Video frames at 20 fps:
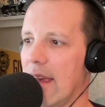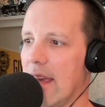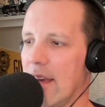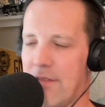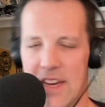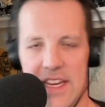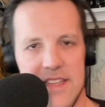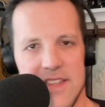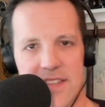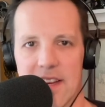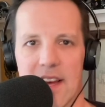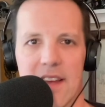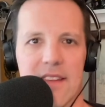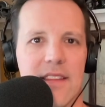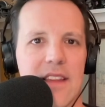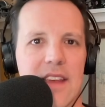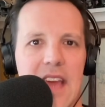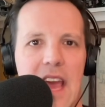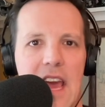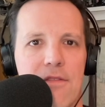if he's
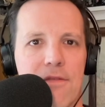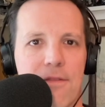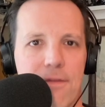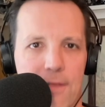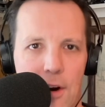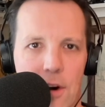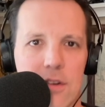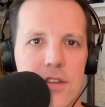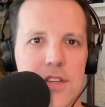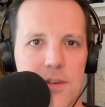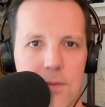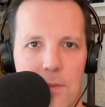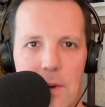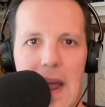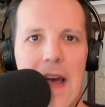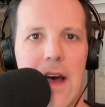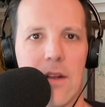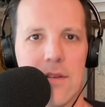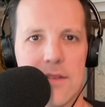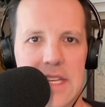suddenly a
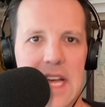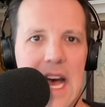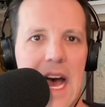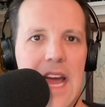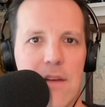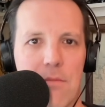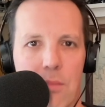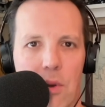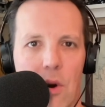first-round type